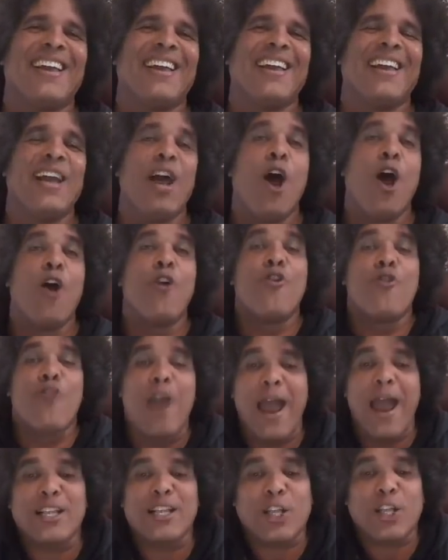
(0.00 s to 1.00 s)

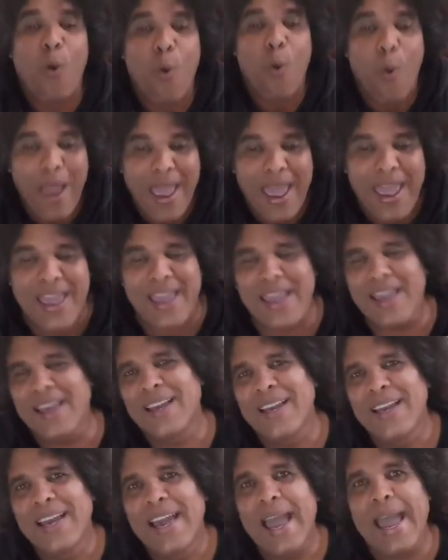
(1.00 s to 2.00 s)
Right away,
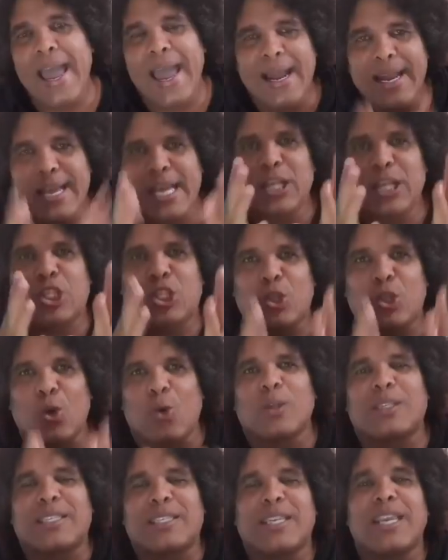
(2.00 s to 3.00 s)
any
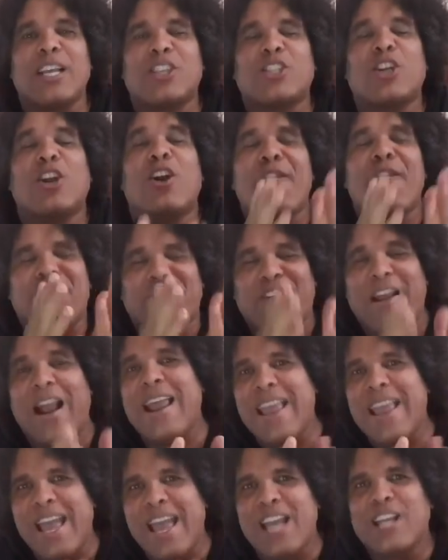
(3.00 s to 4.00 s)
association or
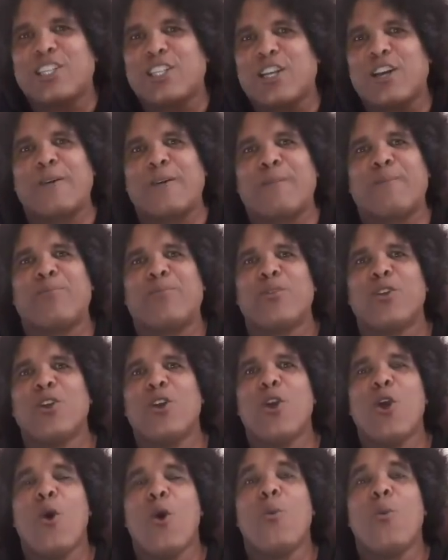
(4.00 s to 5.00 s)
affiliation
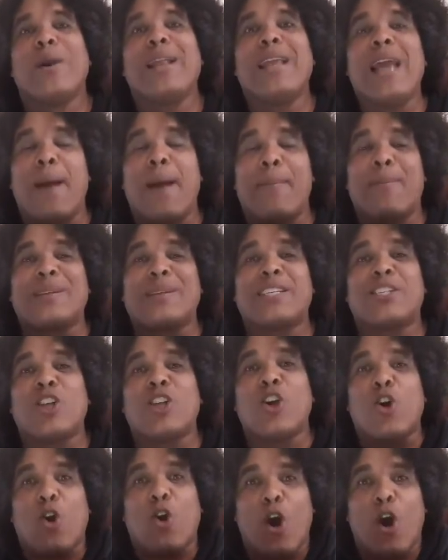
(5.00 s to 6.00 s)
with the opposition
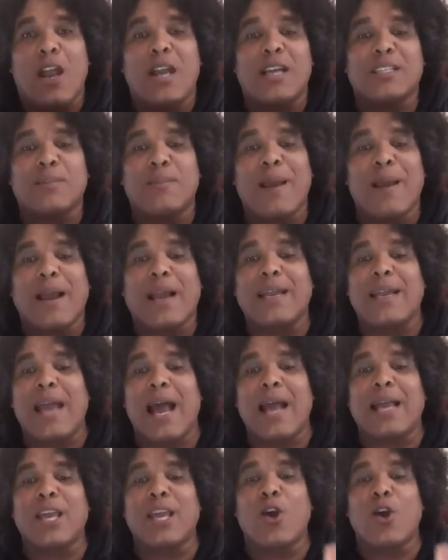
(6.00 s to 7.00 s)
colors make a
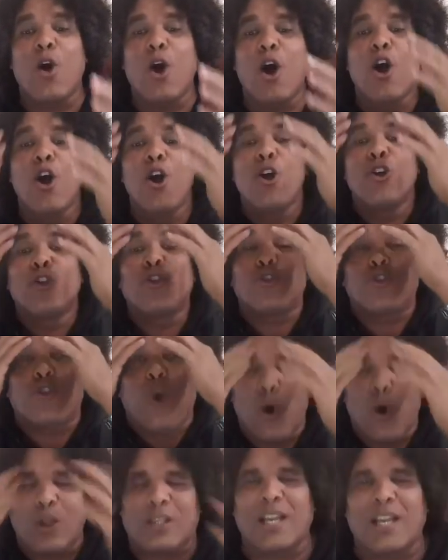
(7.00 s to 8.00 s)
donkey go
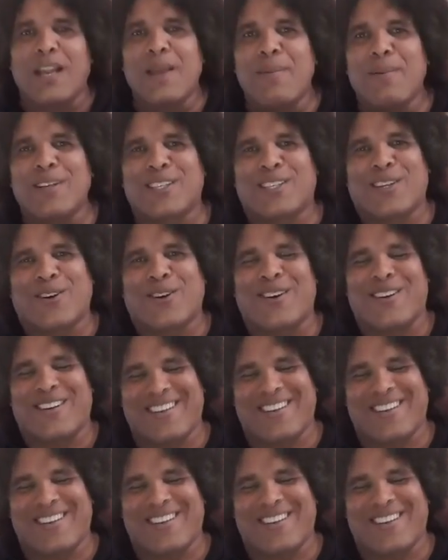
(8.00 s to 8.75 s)
totally berserk.